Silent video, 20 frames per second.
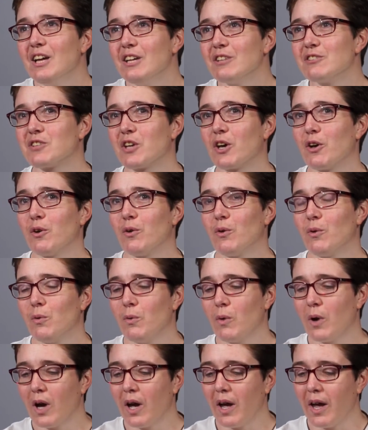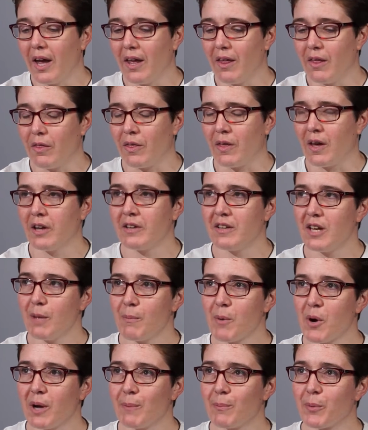So the idea
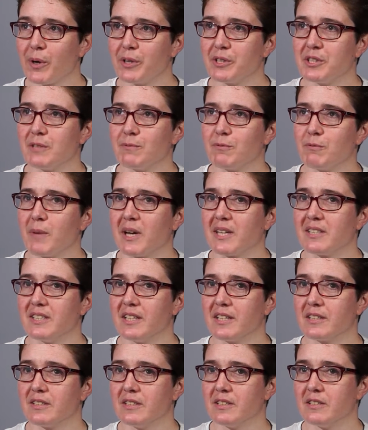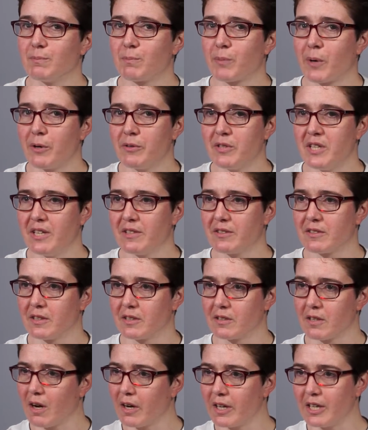behind protein informatics is proteins are
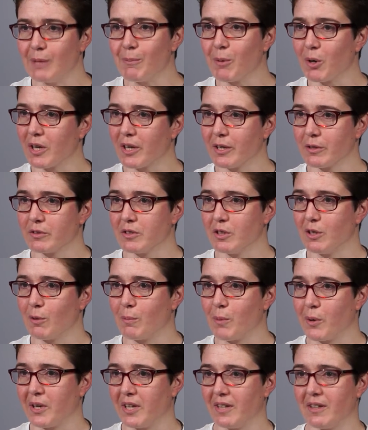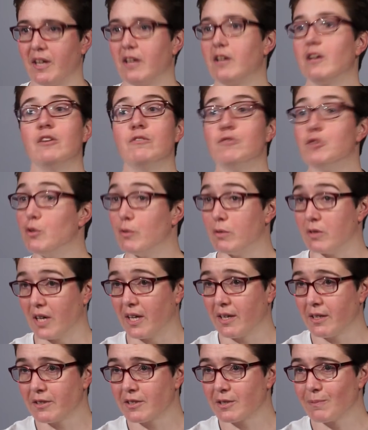the tiny molecules in your body that do
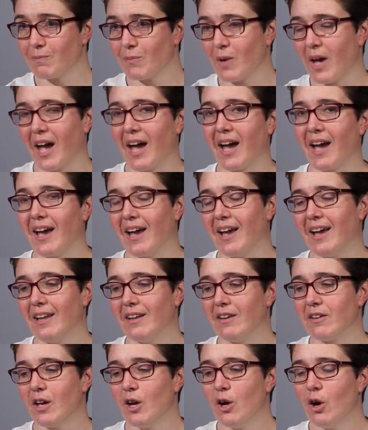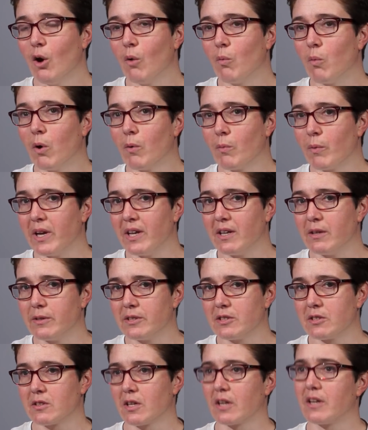things. And what we do
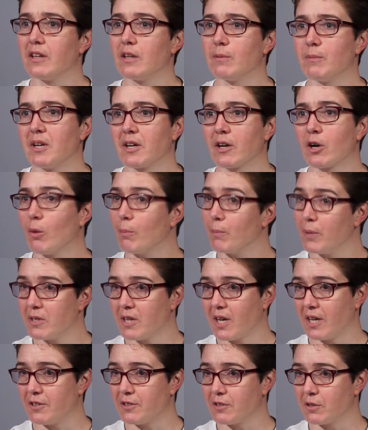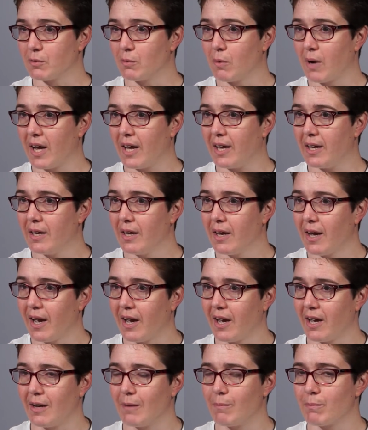is study them in a computational way.
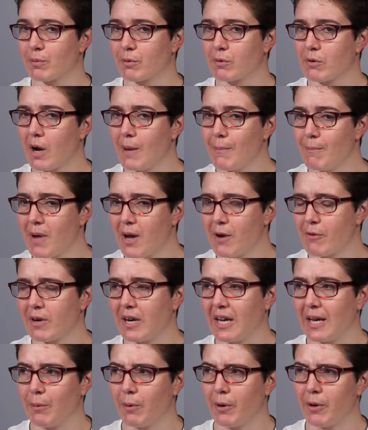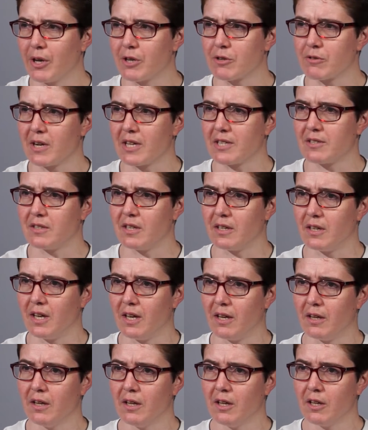And primarily we're interested
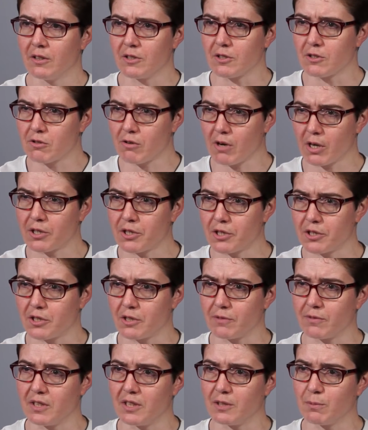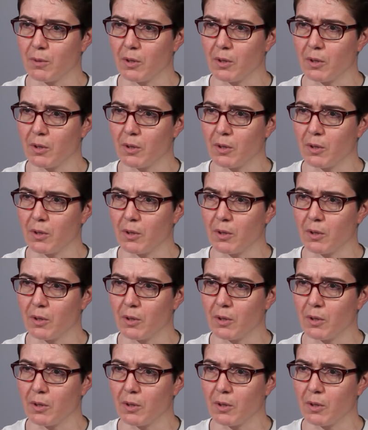in the structures of these